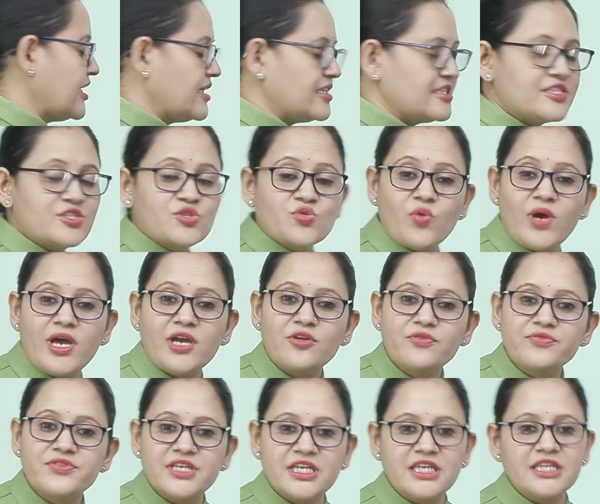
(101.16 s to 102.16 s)
that is square
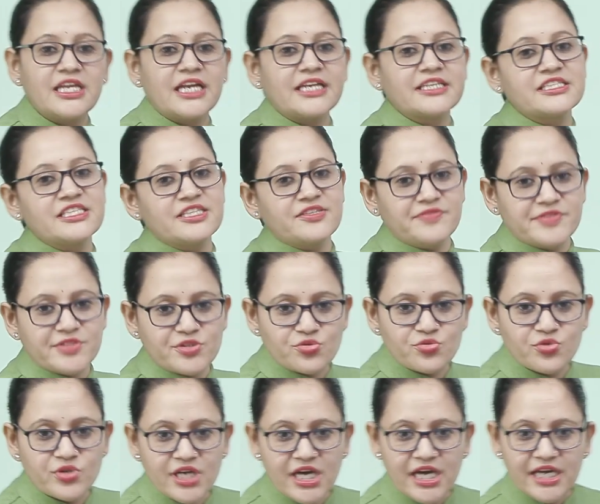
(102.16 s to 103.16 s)
of 3, that is equals
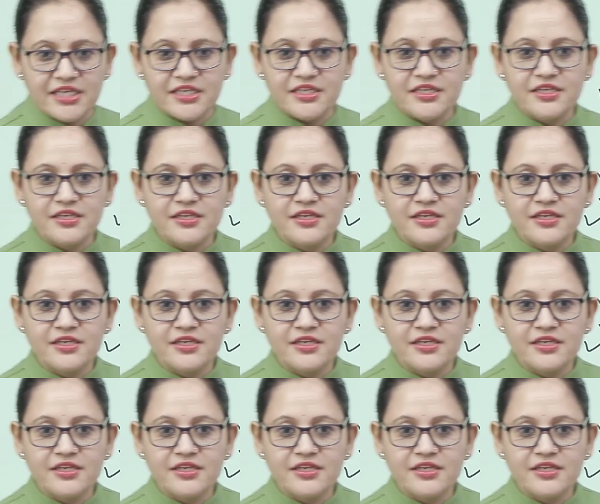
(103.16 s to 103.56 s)
to 9.